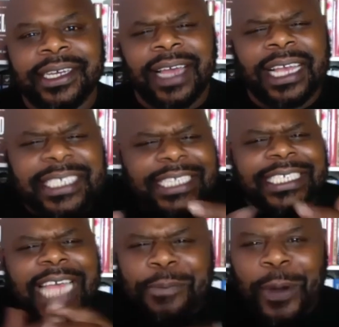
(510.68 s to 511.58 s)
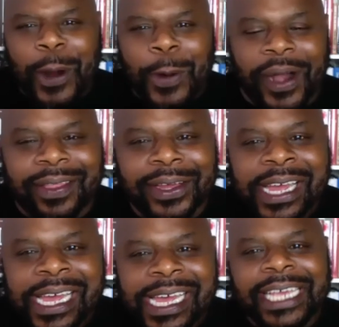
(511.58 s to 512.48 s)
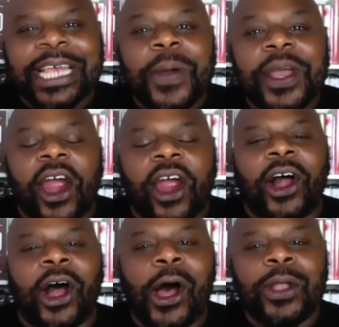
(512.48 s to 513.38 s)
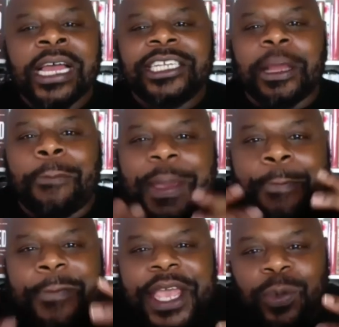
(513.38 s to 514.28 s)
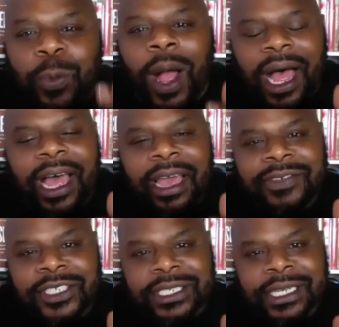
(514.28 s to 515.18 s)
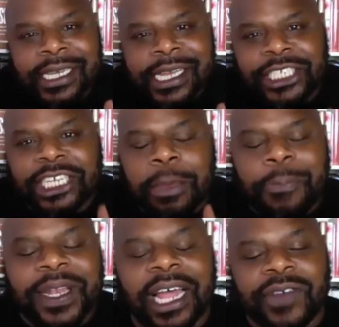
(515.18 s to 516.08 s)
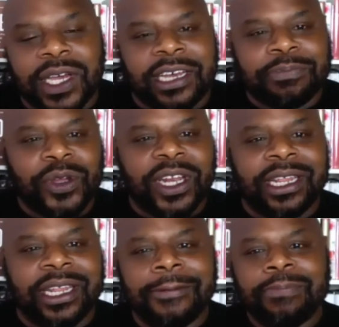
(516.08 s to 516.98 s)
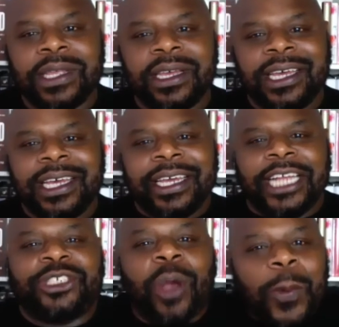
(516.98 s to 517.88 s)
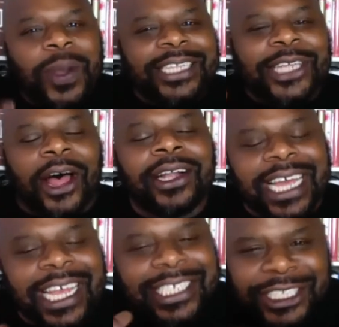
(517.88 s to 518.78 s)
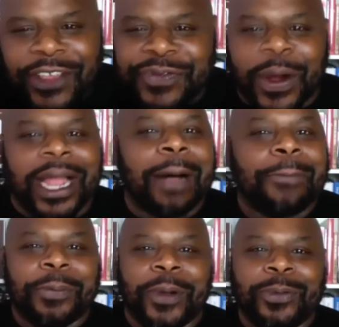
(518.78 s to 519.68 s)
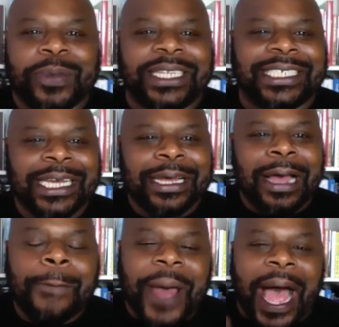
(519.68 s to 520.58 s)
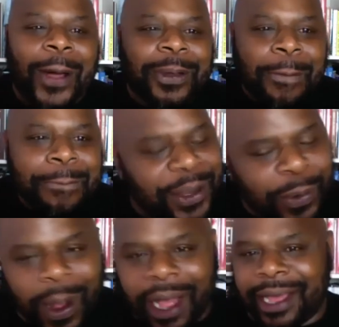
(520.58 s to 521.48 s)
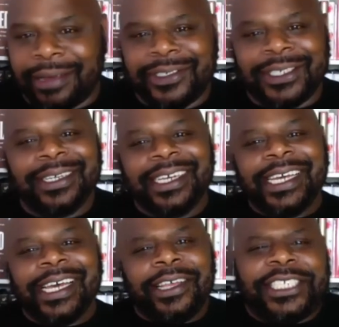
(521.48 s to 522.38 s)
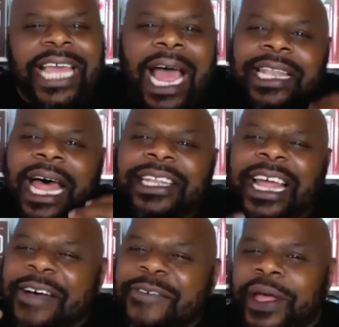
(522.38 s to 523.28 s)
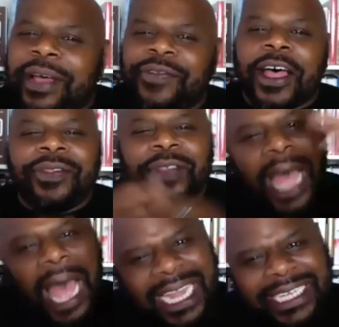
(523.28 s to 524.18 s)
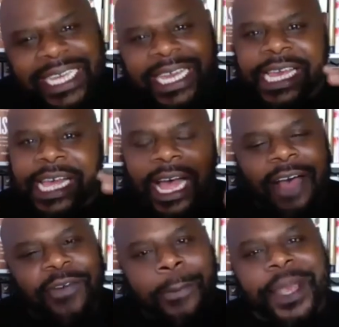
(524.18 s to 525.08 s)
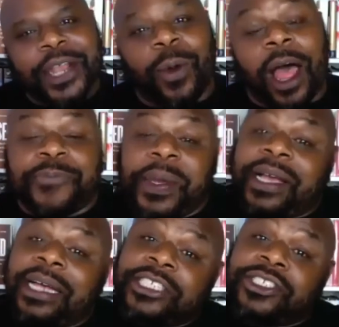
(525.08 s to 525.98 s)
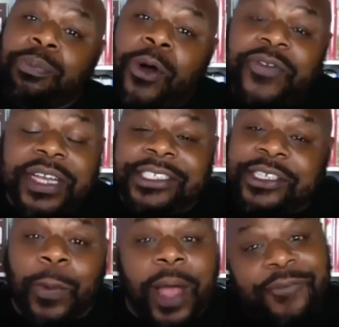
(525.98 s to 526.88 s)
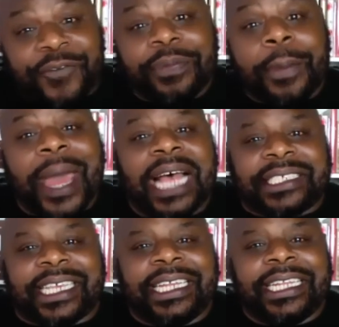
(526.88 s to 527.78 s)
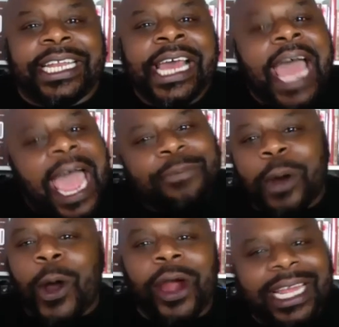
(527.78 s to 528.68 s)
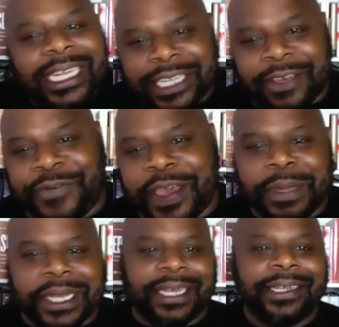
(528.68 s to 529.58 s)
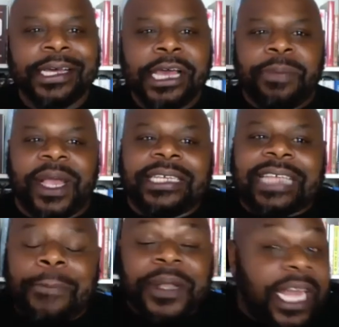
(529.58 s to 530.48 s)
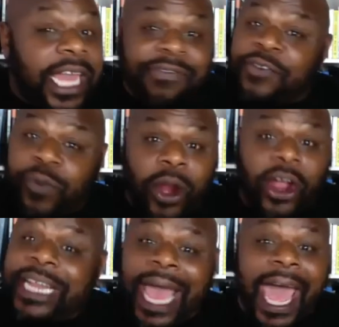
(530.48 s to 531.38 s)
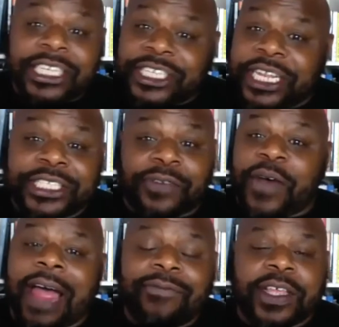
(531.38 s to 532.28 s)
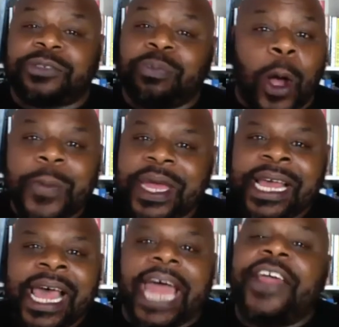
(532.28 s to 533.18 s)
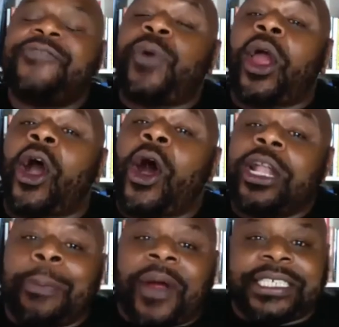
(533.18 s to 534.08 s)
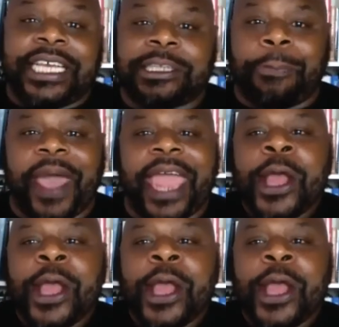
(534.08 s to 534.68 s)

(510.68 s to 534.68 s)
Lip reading: I said, "Say more, brother." He said, "We are called to be midwives to the beloved community." And so I want to talk to us just for a couple moments about midwives. See, I love the idea of a midwife because it's moving us away from the masculine and more into the feminine. Because I believe if we're going to actually survive this moment, and if we're going to participate